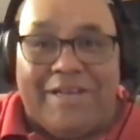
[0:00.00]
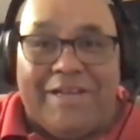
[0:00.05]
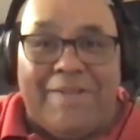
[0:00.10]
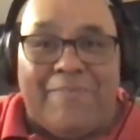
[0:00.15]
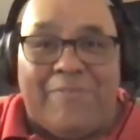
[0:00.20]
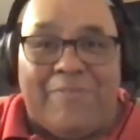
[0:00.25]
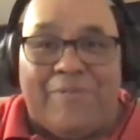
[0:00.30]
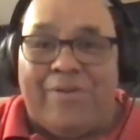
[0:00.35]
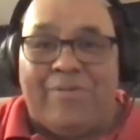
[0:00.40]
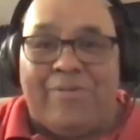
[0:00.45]

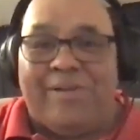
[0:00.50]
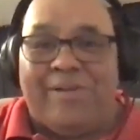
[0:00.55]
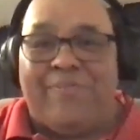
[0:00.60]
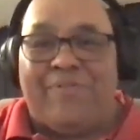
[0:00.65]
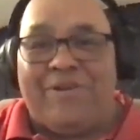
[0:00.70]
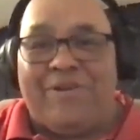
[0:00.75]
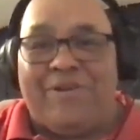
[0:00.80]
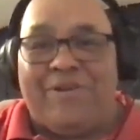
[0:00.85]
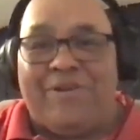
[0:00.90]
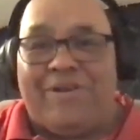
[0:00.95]
I
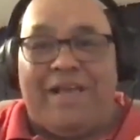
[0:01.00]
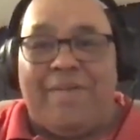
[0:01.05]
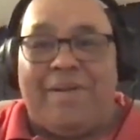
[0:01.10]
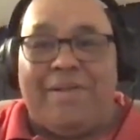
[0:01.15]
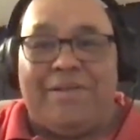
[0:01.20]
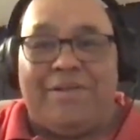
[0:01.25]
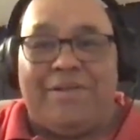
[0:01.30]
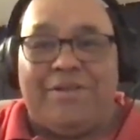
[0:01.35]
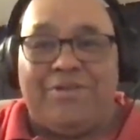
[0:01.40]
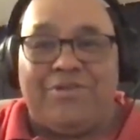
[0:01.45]
went up there and
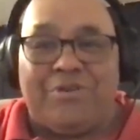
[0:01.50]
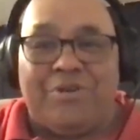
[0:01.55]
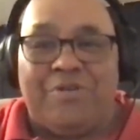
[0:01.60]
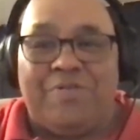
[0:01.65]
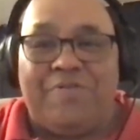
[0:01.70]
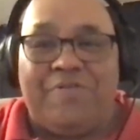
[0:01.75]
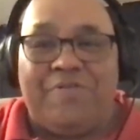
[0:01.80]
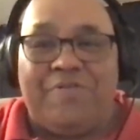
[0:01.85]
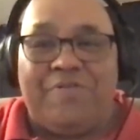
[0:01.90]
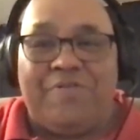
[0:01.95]
got my little
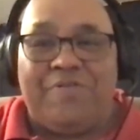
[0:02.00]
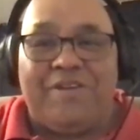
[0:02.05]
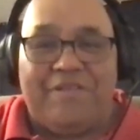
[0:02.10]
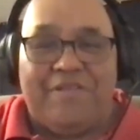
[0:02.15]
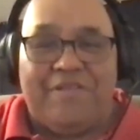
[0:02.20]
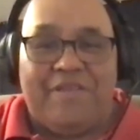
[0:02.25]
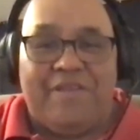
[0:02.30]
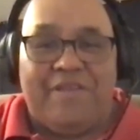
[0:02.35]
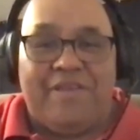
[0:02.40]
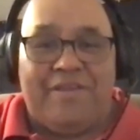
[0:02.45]
trophy and
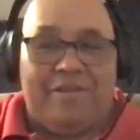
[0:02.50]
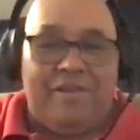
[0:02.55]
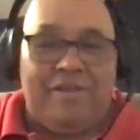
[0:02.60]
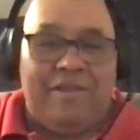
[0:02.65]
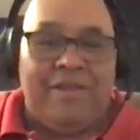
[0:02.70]
everything.